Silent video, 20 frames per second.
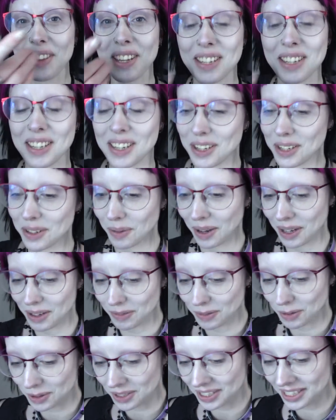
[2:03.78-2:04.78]
this since
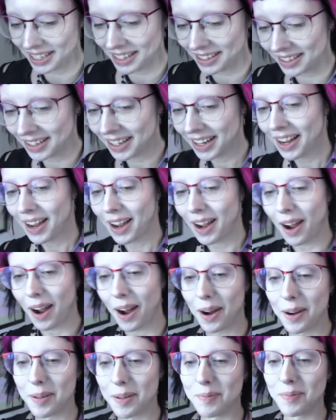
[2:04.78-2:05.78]
2014.
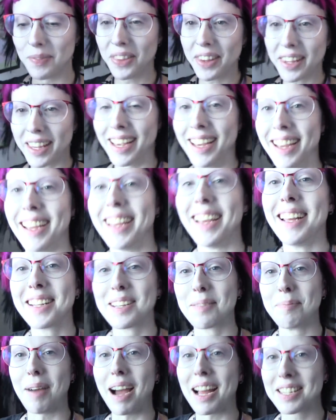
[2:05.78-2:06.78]

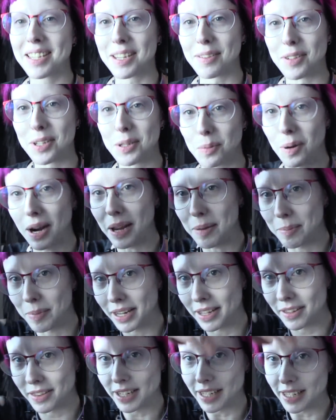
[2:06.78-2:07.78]
It's massive. It's way
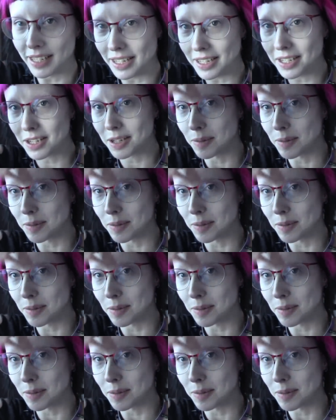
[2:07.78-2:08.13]
bigger than it needs